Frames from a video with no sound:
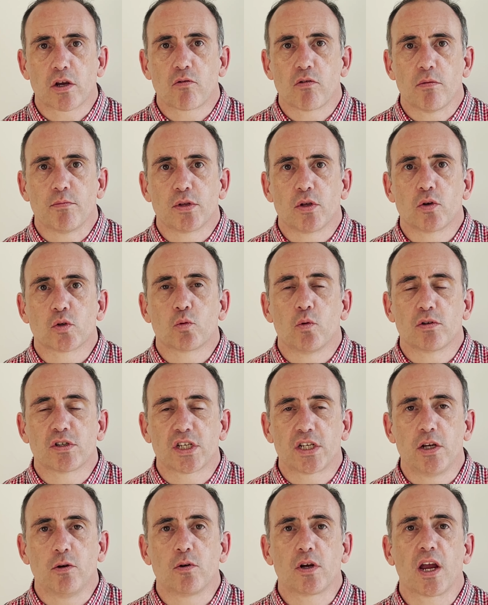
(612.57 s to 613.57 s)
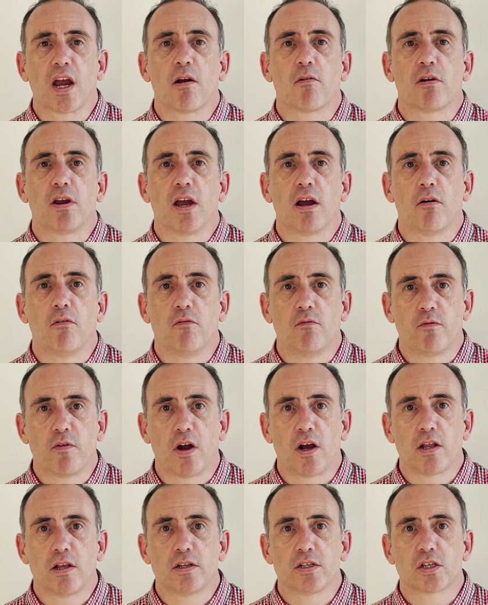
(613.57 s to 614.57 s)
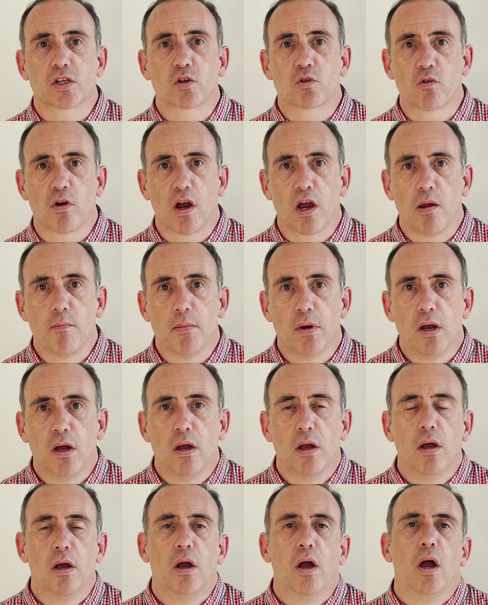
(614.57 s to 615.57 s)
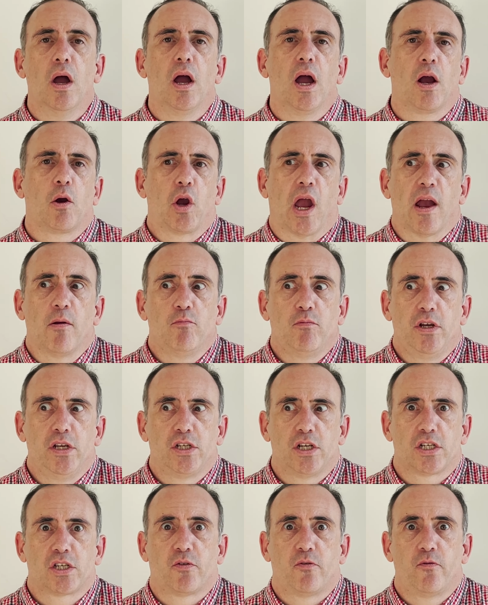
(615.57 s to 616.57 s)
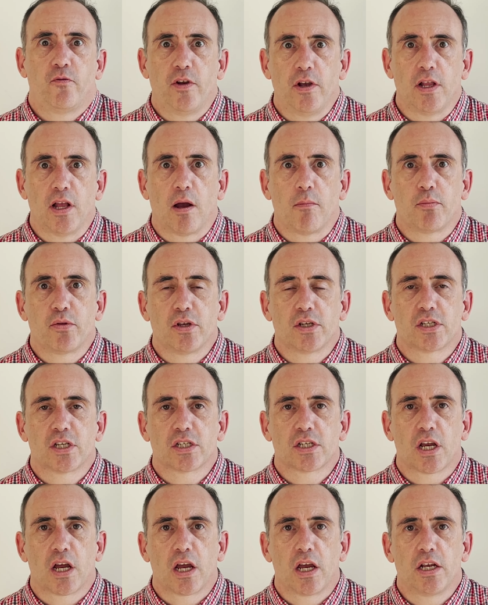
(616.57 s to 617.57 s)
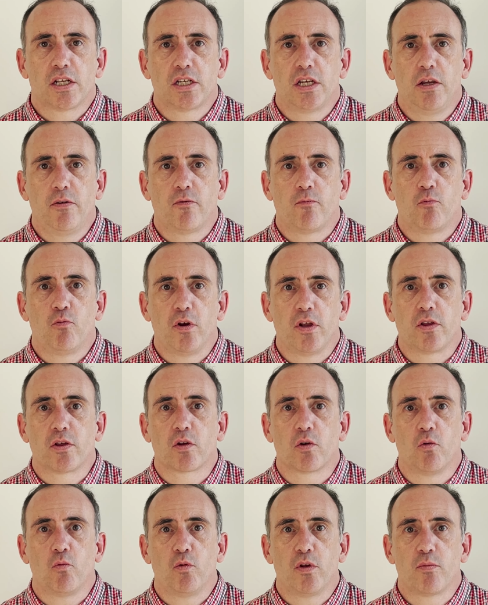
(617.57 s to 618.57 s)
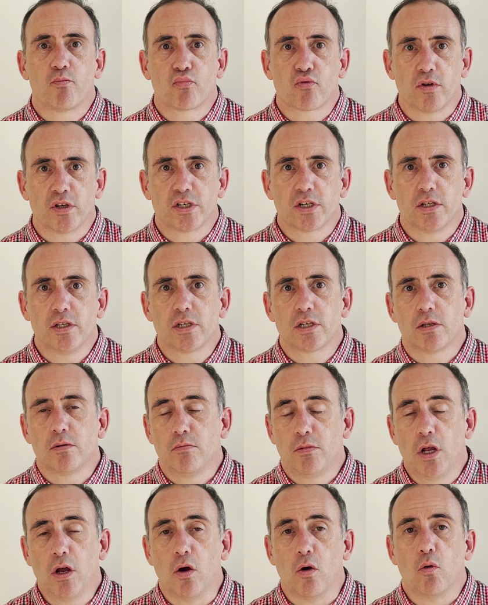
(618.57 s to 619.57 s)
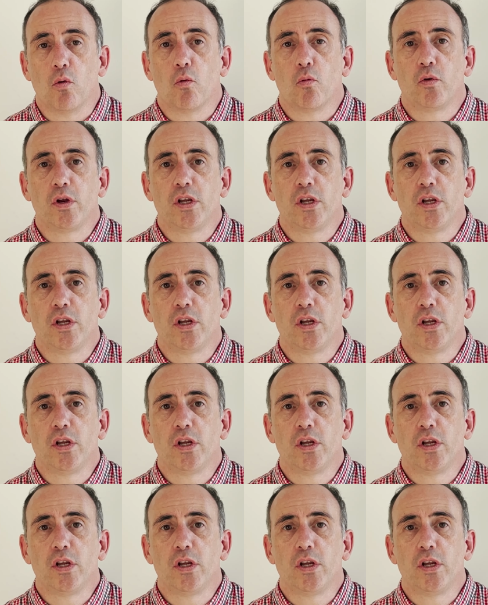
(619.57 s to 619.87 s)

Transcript: criminals will still carry out violent crime. Can we just fill up the society with prisons? No.